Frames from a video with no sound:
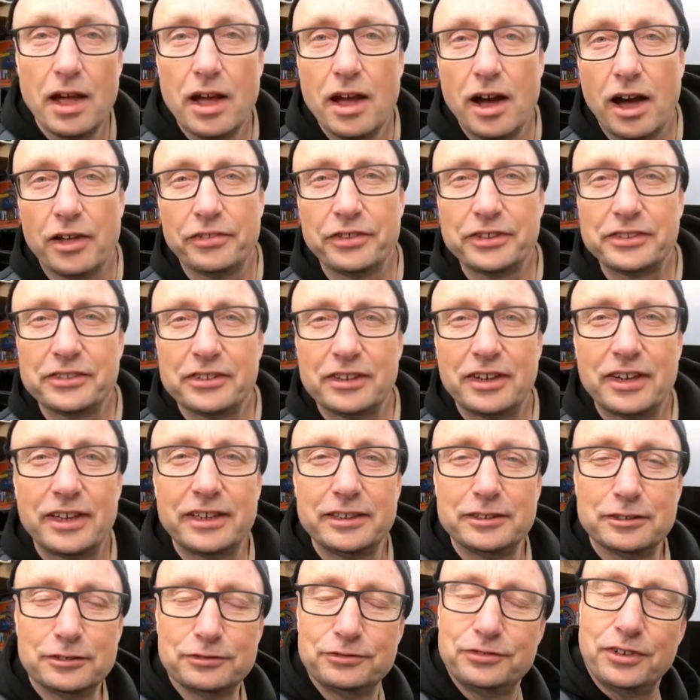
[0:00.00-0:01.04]
I think the
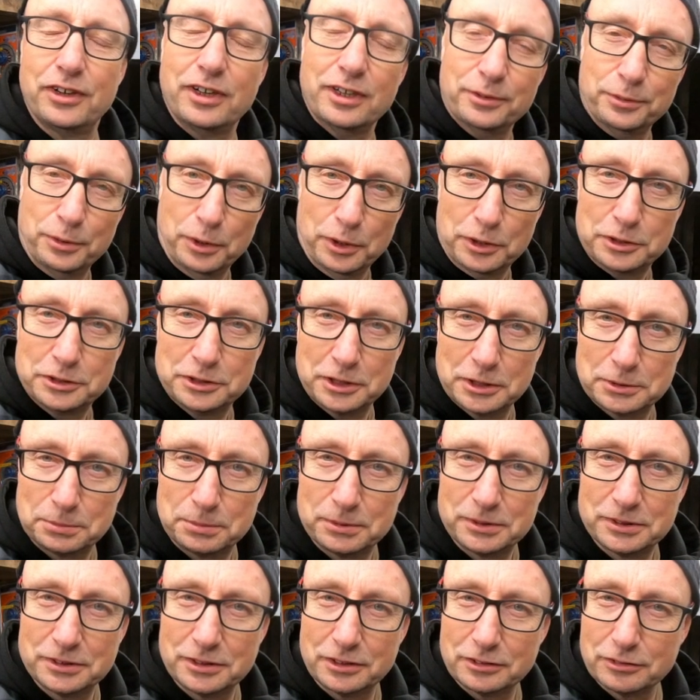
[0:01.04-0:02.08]
laying on fireworks, just
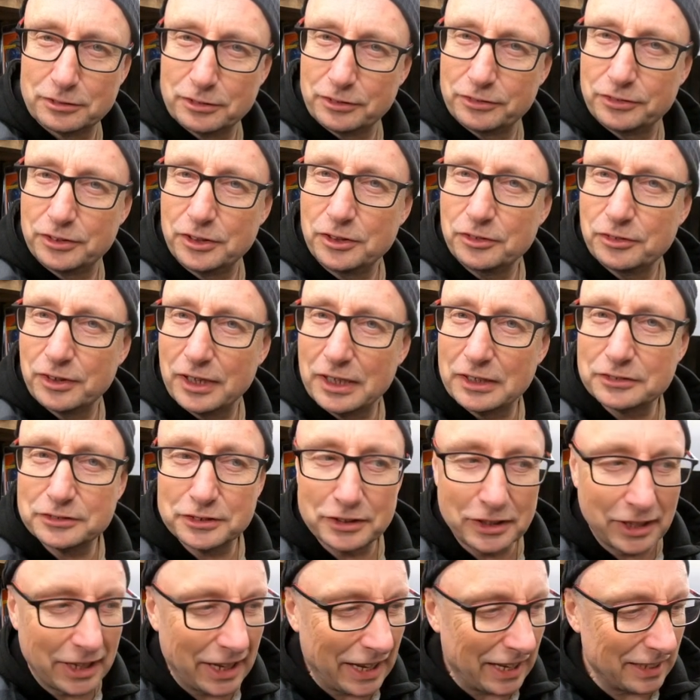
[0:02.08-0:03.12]
because I've got a few valves in
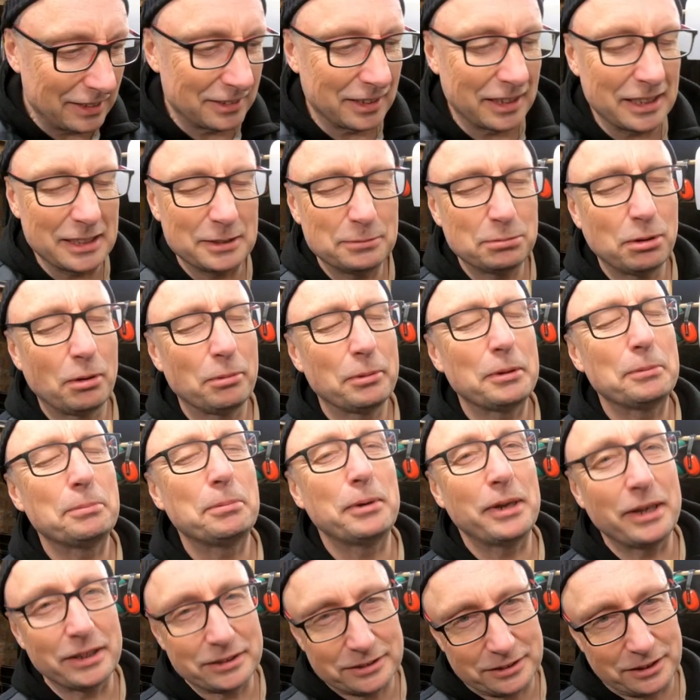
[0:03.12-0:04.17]
the head, is probably a
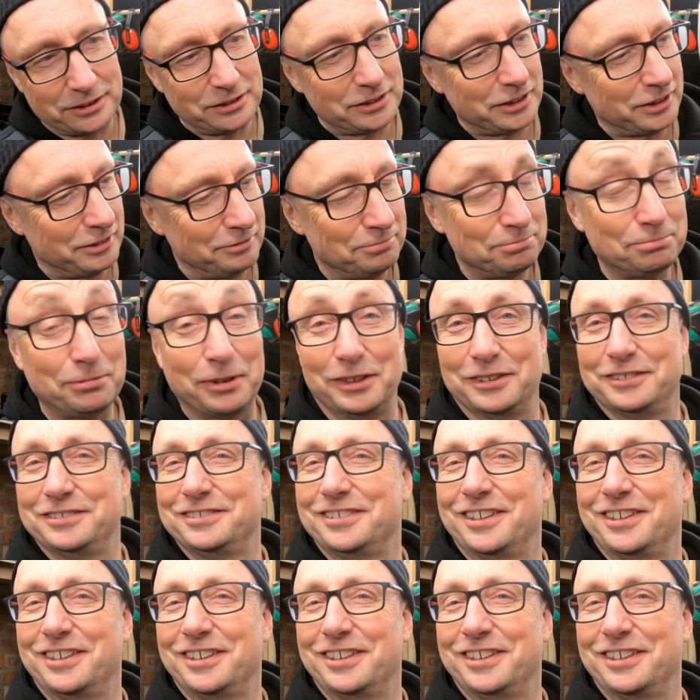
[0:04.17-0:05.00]
bit excessive, but